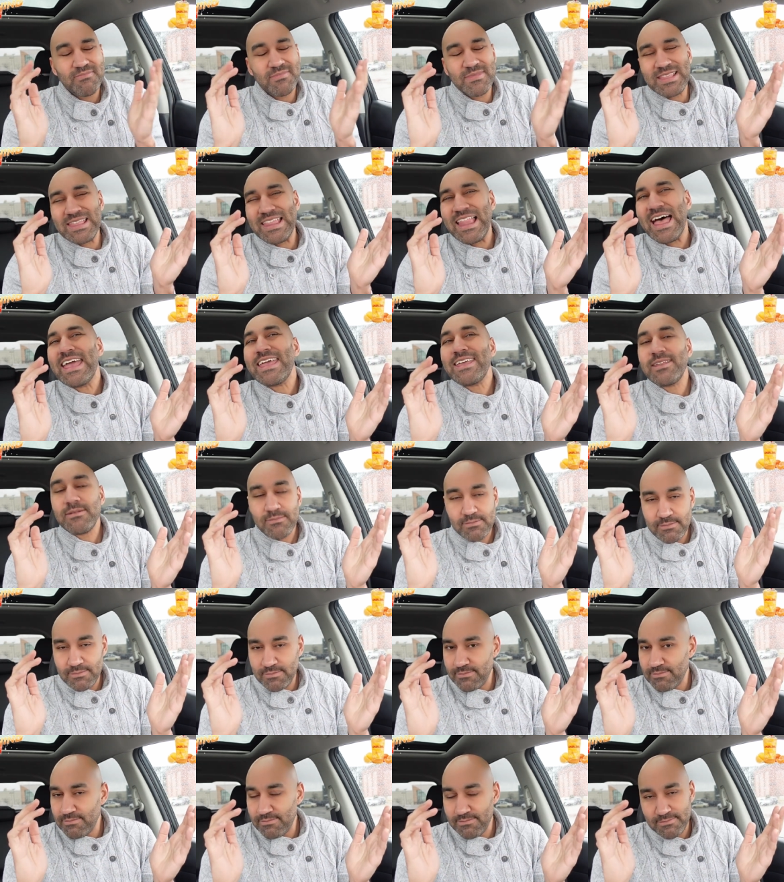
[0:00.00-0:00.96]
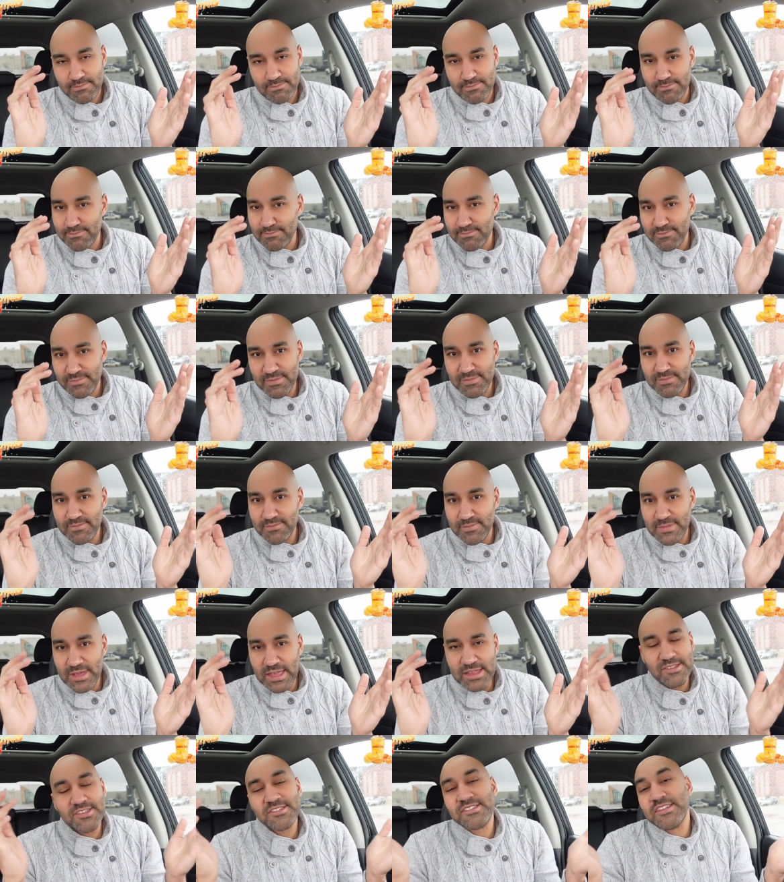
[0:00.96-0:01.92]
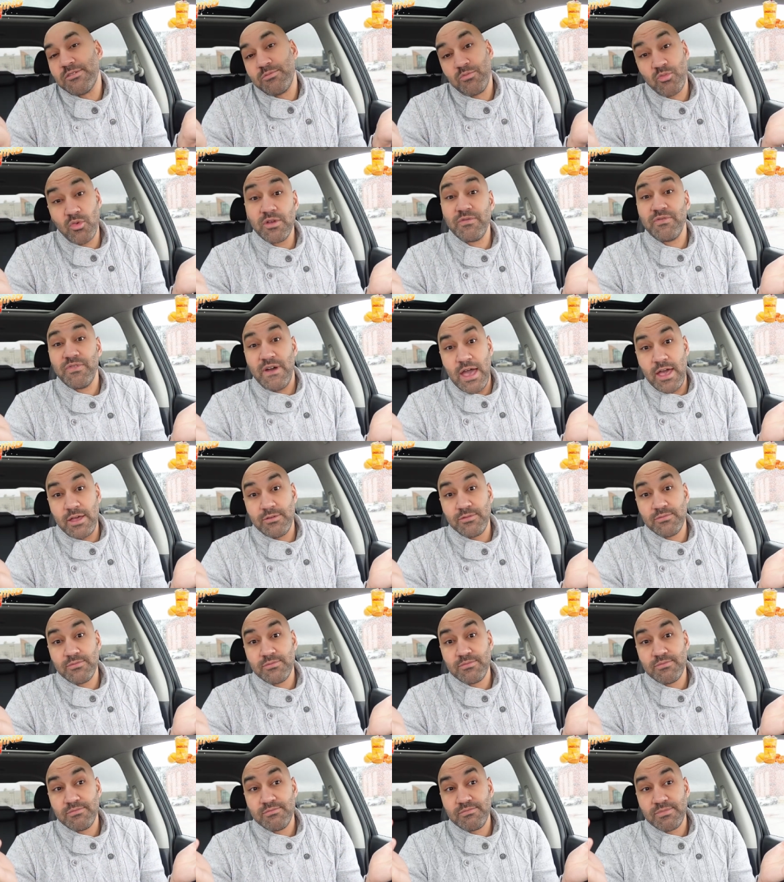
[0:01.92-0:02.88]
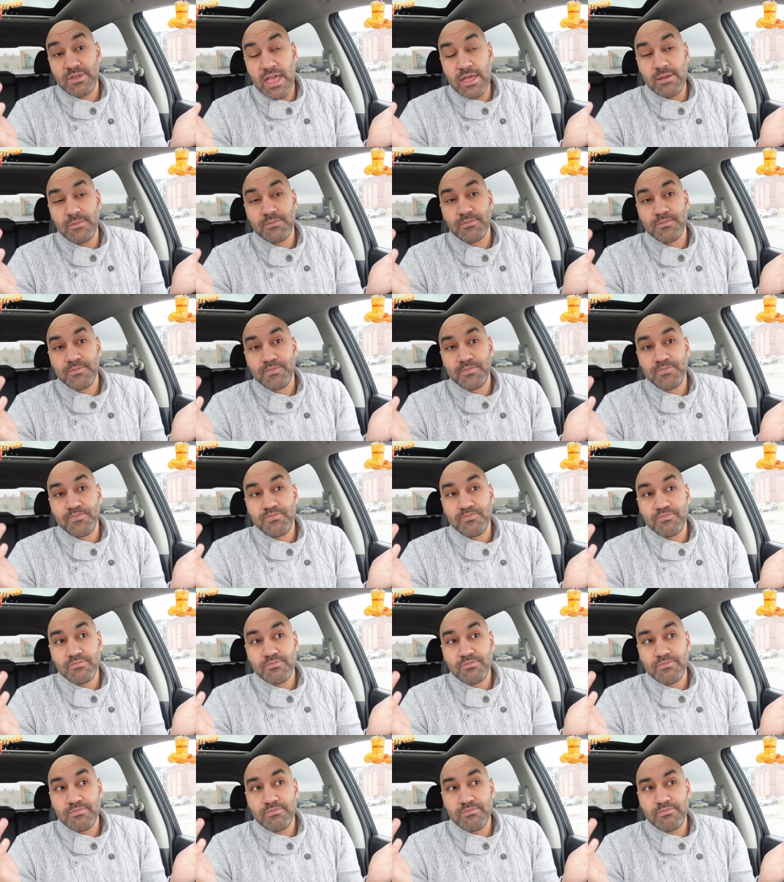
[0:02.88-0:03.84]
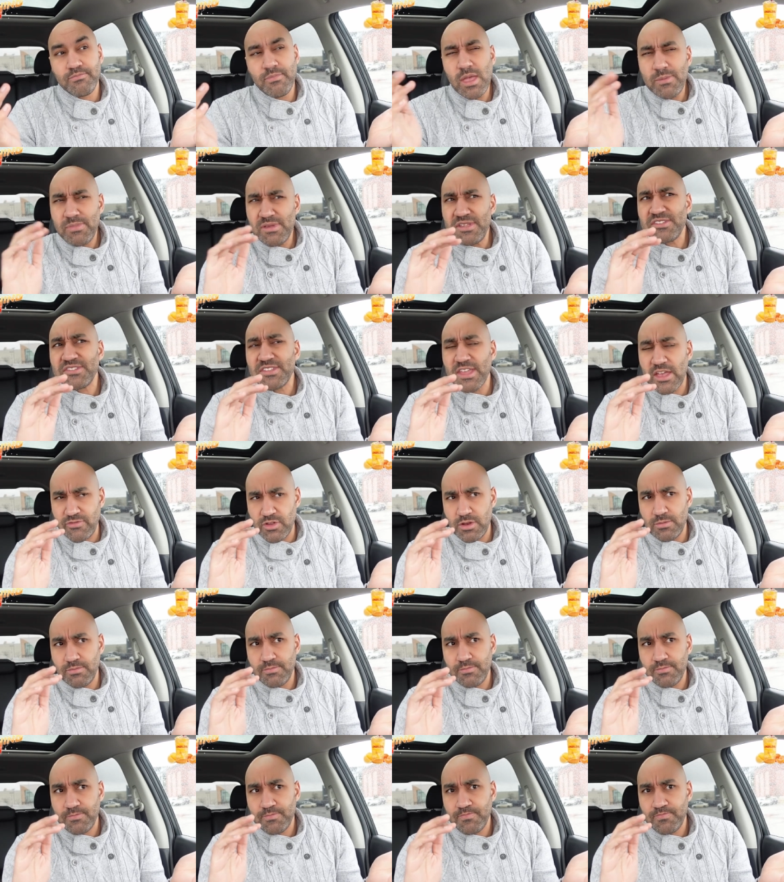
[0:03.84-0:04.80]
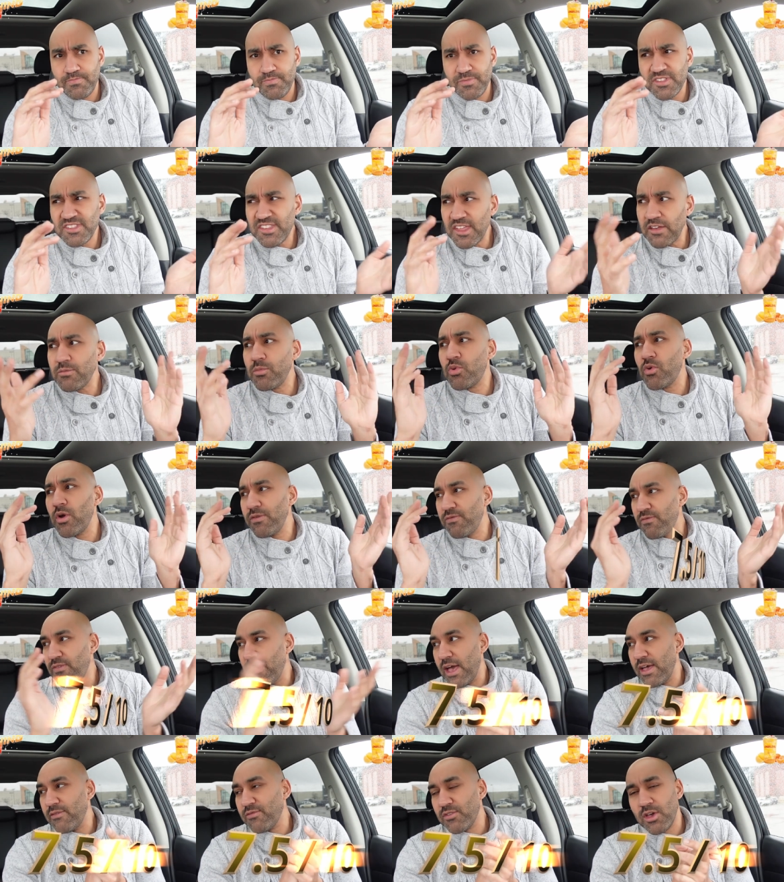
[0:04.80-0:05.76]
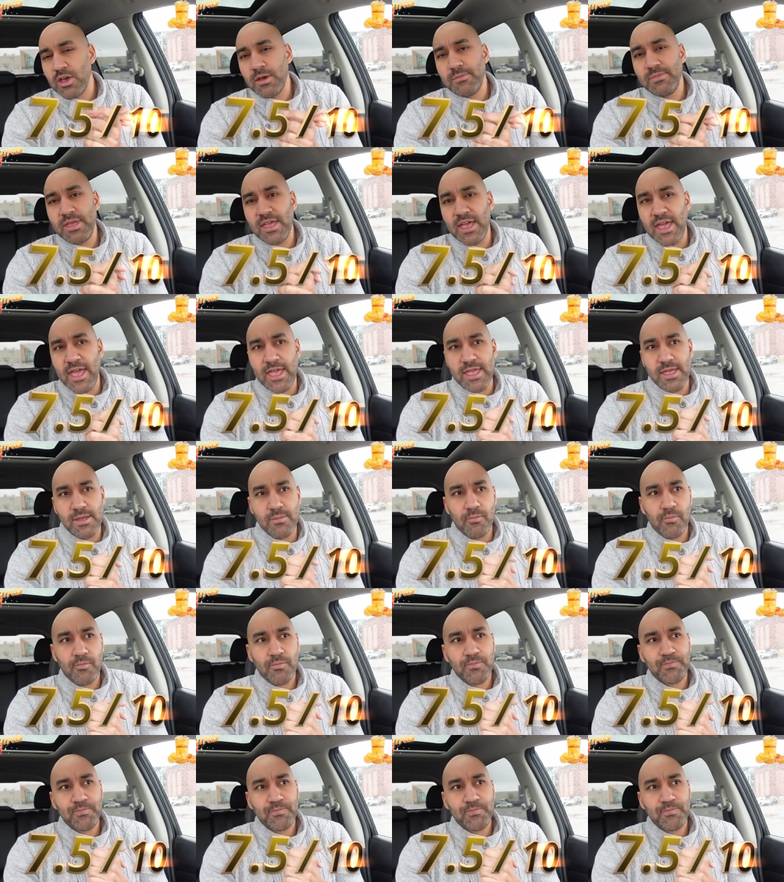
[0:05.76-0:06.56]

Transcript: light it's a 7.5, okay? Maybe 7. 7.5. Could be an 8.